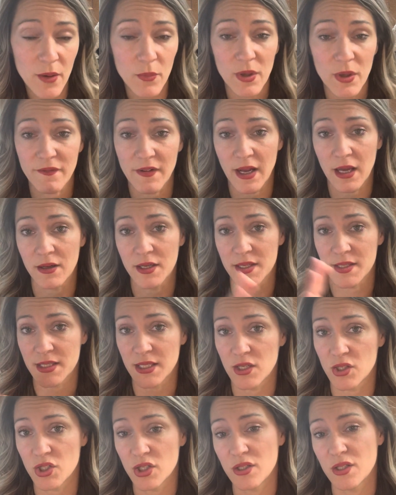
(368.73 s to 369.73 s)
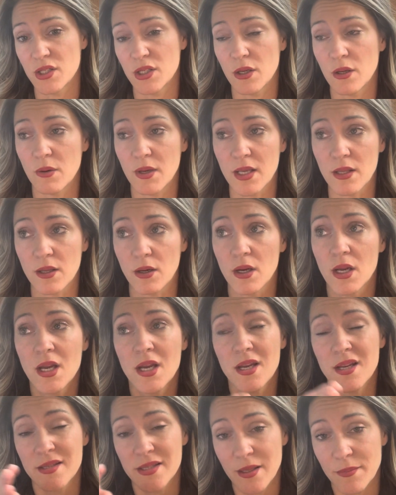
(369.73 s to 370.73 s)
We file an extension to either
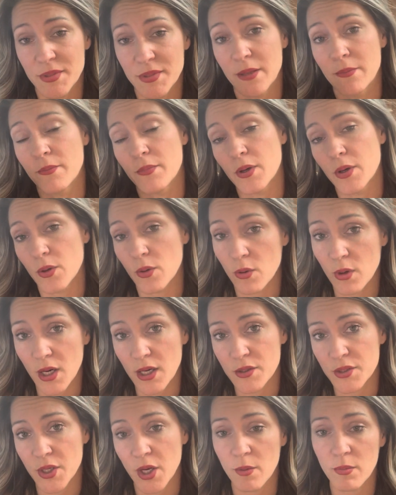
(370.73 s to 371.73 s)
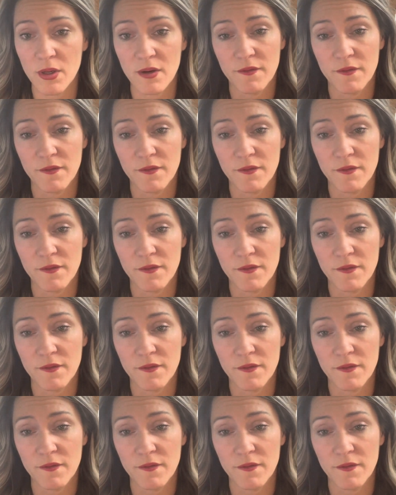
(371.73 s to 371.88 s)
September or October.